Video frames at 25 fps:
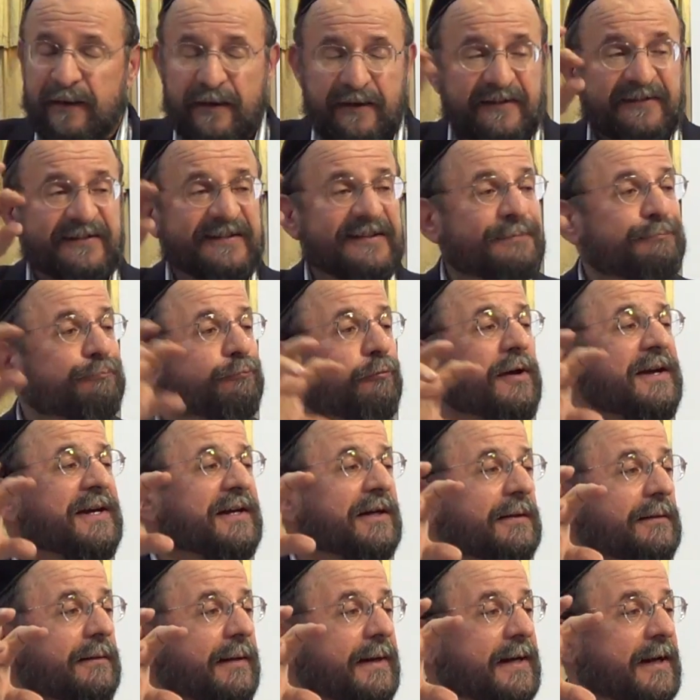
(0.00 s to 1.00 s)
a
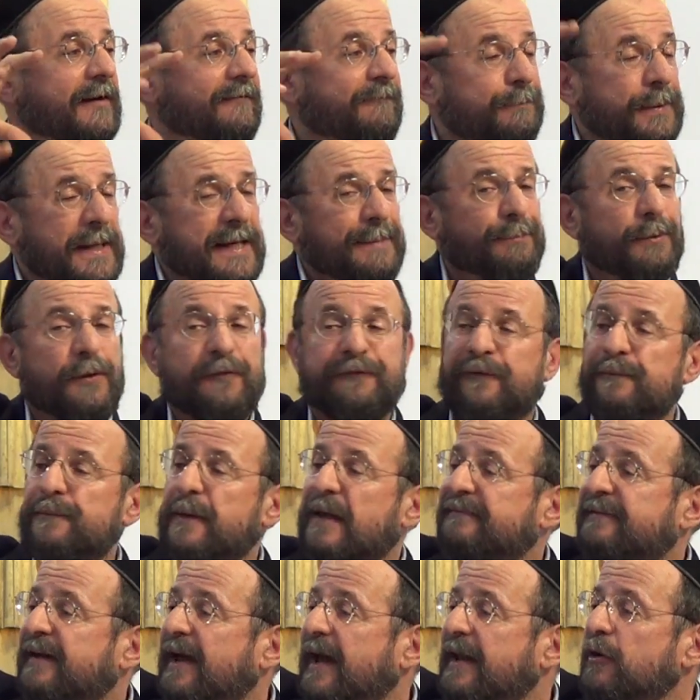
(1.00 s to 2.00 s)
sprinkling of people from
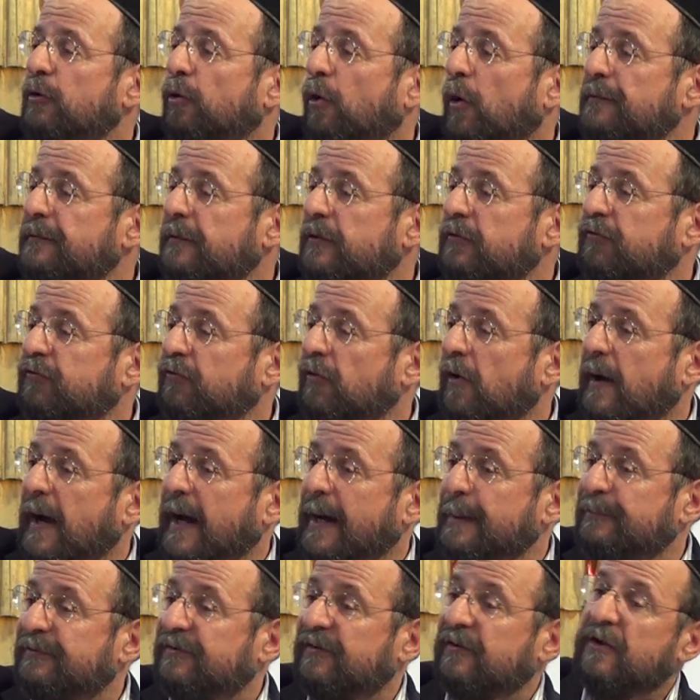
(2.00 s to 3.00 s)
the ten northern
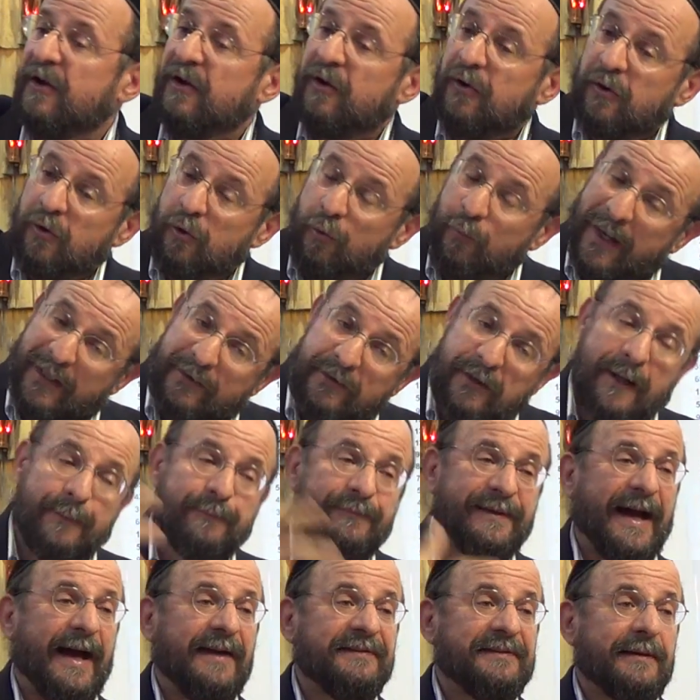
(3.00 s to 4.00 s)
tribes who had
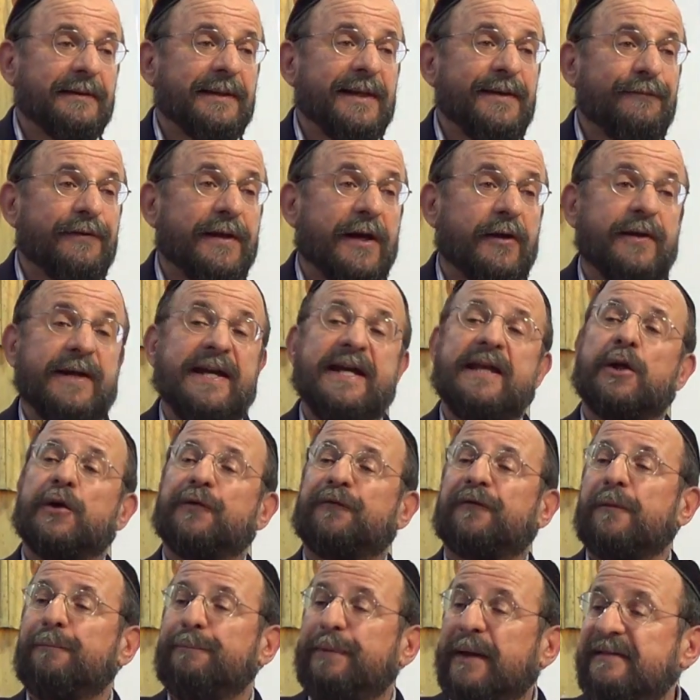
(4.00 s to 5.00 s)
come down to live there
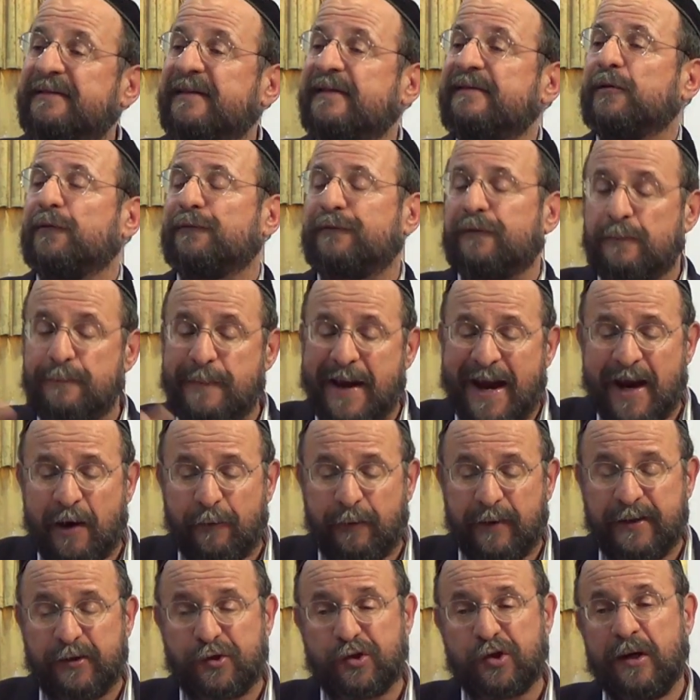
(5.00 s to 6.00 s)
either for business or for
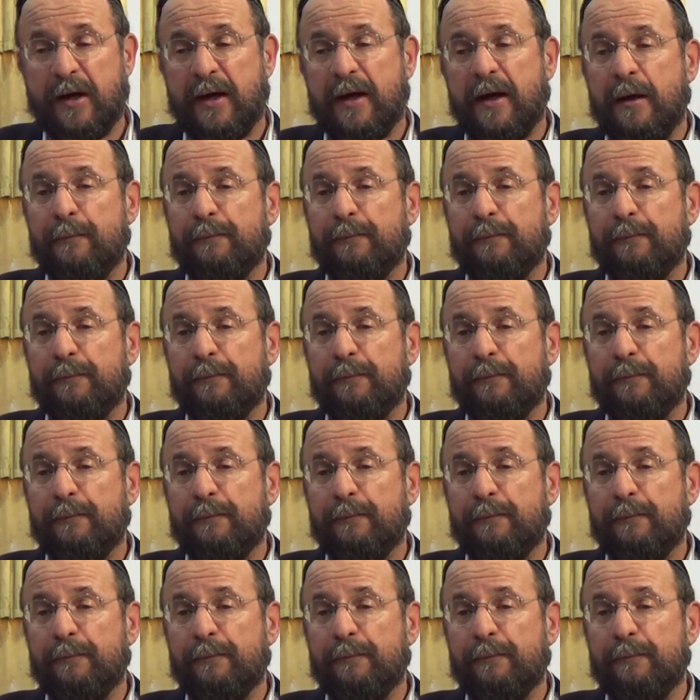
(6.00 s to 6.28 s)
marriage.